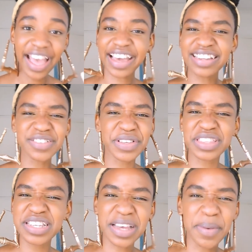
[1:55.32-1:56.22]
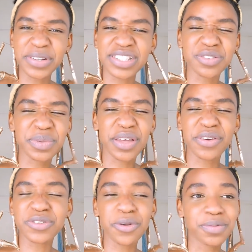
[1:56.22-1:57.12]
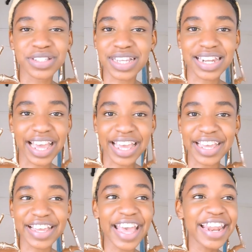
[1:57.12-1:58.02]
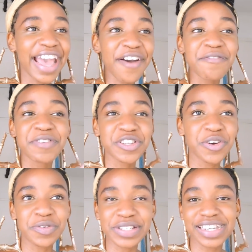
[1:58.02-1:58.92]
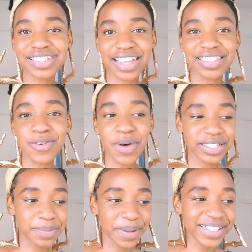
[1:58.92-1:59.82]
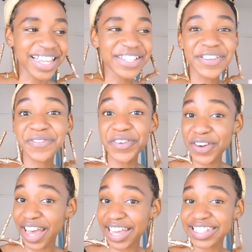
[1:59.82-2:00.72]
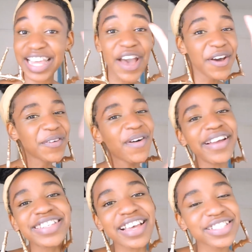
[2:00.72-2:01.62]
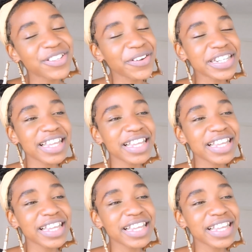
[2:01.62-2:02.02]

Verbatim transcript: I can't even think about it without almost crying, and I have video footage, that's the worst part. And if you guys want a story